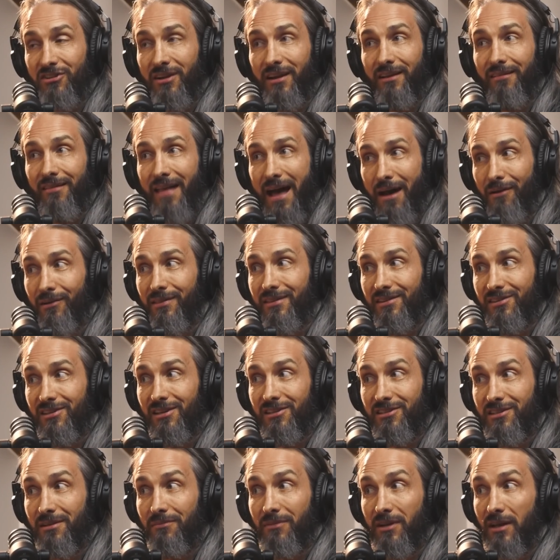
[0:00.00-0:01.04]
actually allowing the
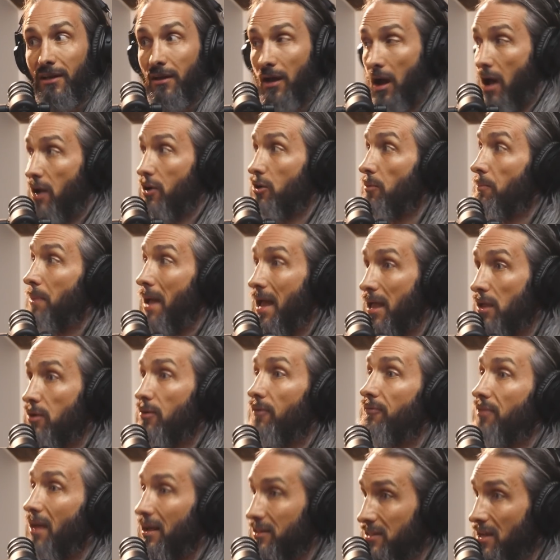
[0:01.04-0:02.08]
system to underpay
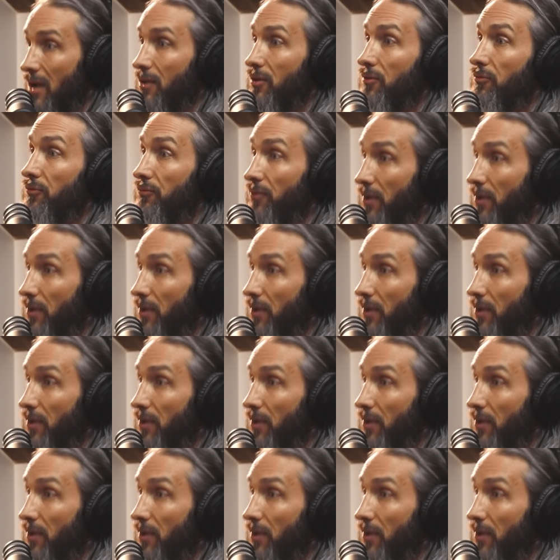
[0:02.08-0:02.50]
you if that's how you